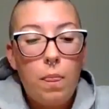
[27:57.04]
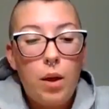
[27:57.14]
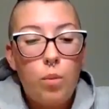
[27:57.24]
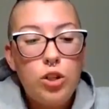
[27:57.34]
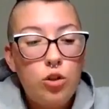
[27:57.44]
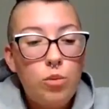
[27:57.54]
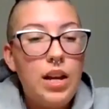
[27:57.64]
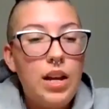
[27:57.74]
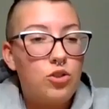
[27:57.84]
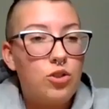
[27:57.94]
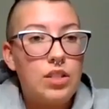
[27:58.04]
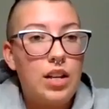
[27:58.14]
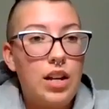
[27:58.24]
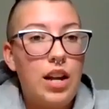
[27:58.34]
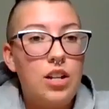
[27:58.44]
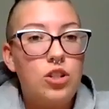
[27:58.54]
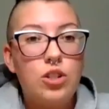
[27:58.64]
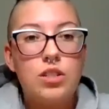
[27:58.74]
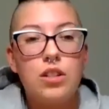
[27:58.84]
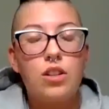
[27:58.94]
Would you be interested in
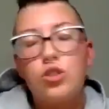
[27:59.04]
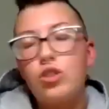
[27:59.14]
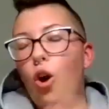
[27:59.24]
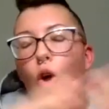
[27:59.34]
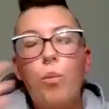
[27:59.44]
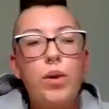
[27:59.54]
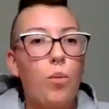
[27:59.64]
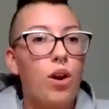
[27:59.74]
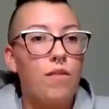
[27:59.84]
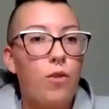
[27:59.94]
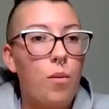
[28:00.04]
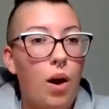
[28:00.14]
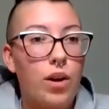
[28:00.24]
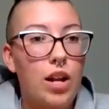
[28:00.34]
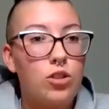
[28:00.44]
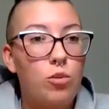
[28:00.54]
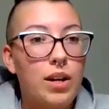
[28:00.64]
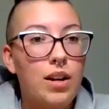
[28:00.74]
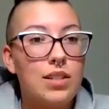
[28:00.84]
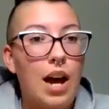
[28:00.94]
just open to more info about what I do?
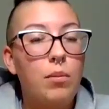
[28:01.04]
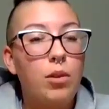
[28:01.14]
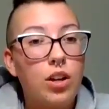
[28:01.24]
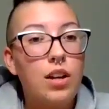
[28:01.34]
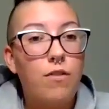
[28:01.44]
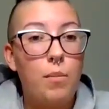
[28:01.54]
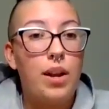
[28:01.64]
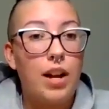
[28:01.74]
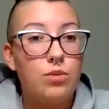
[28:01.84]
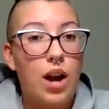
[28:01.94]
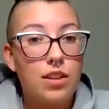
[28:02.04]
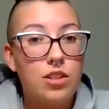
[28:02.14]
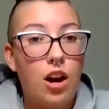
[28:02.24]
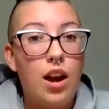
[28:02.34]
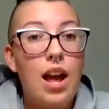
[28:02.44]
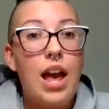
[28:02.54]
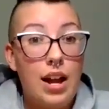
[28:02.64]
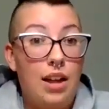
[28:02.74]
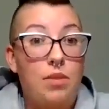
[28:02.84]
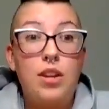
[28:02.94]
Because I'm looking for my next rock star,
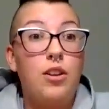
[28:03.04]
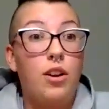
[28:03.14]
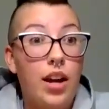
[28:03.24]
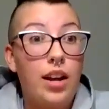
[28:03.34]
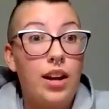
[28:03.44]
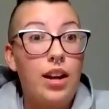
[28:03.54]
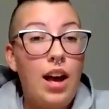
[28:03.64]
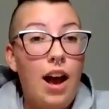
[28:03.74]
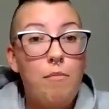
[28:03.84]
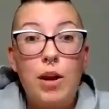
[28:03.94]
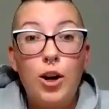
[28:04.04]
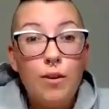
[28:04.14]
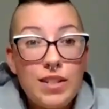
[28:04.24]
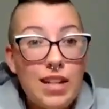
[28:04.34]
and I think you're it. I've been nervous